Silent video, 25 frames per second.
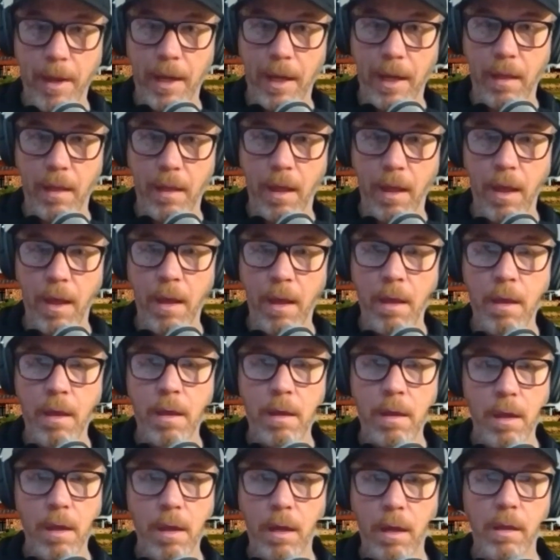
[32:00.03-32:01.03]
there,
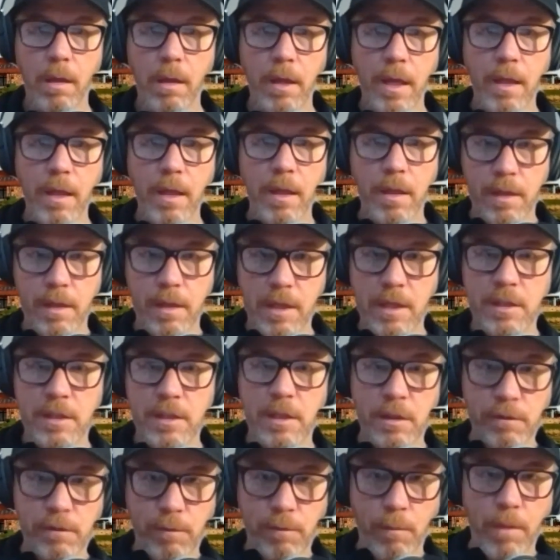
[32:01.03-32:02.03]
and clearly the
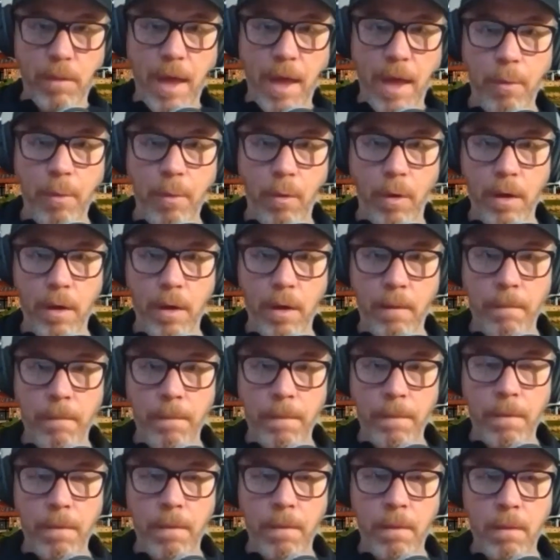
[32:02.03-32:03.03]
distance from that point
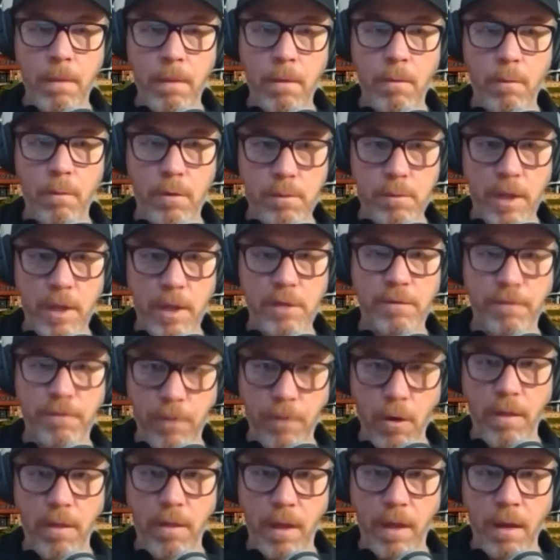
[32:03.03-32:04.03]
was much
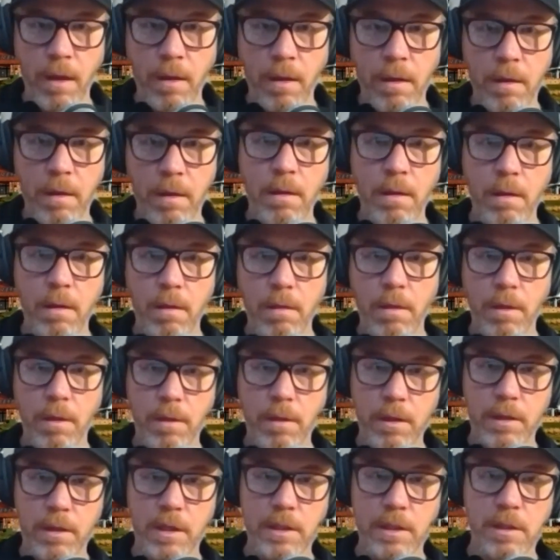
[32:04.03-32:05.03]
further than the
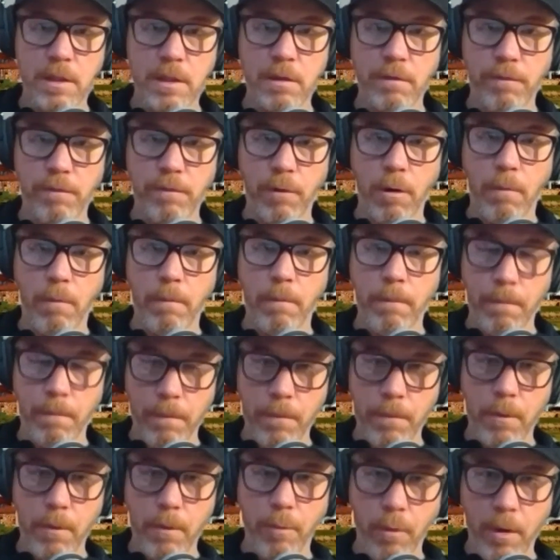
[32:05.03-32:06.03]
distance from
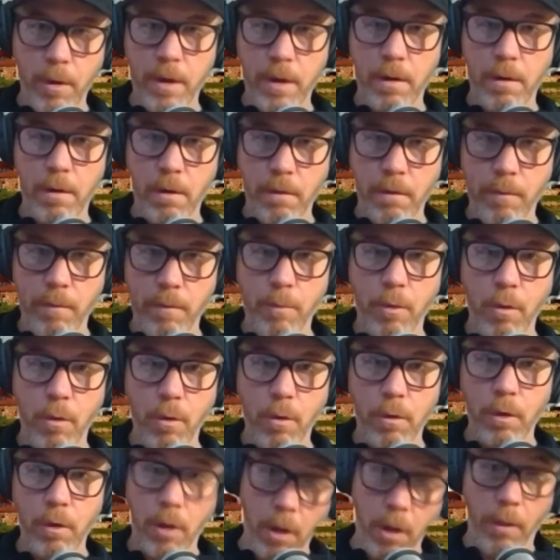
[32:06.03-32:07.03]
the point of the
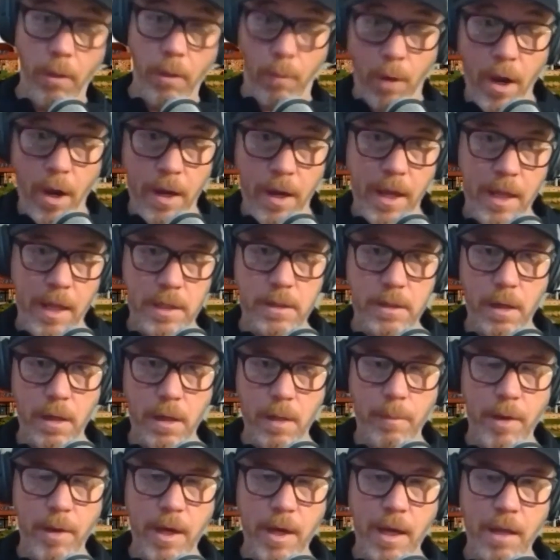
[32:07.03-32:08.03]
ball on the right-hand side of the
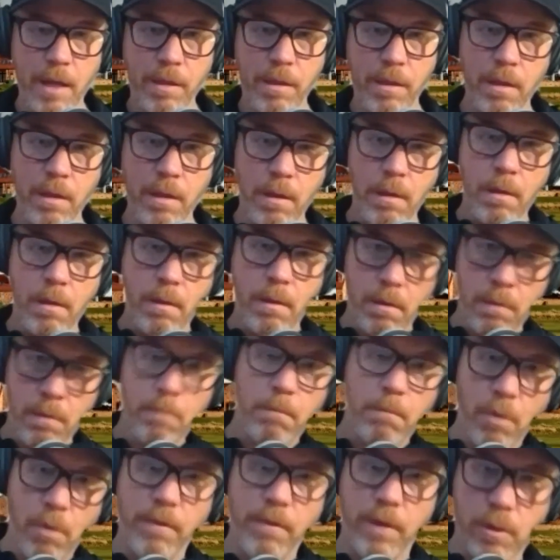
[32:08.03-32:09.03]
path,
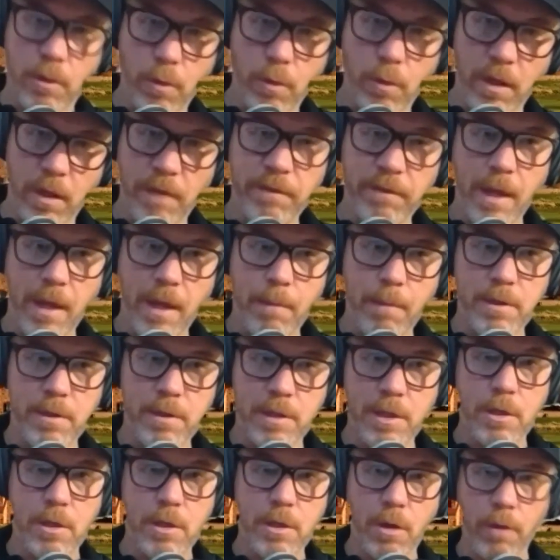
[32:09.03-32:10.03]
moving to a left-hand
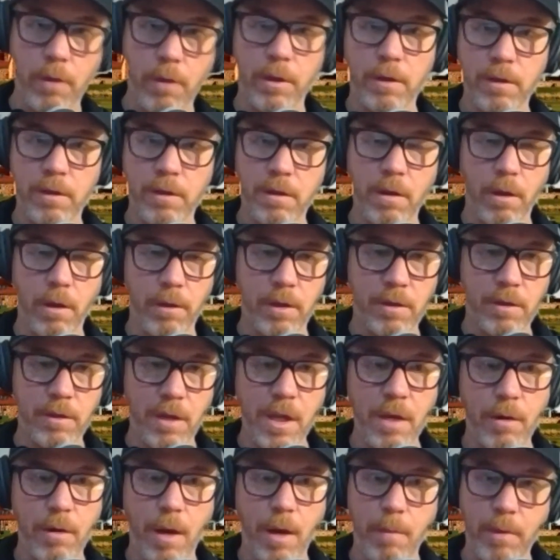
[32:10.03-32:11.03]
position on the teeing
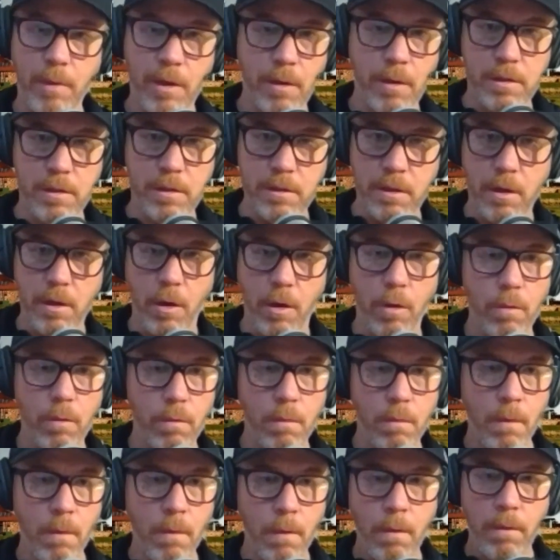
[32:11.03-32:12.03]
ground, because, the
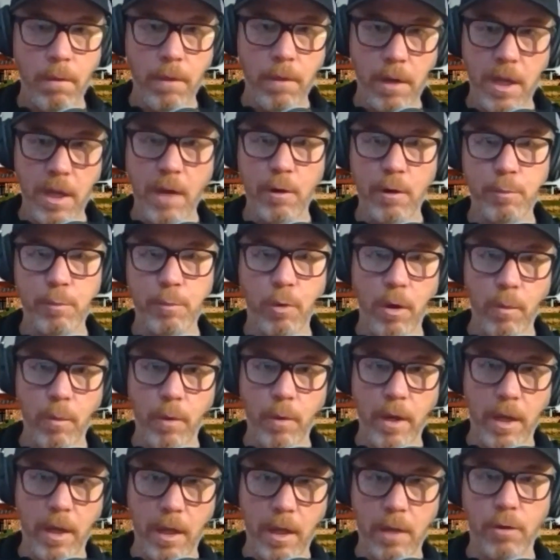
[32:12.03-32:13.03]
nearest point where
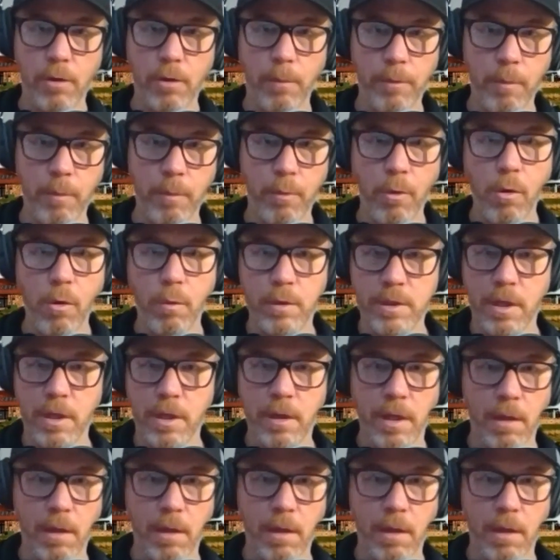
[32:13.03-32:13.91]
you can drop the ball was only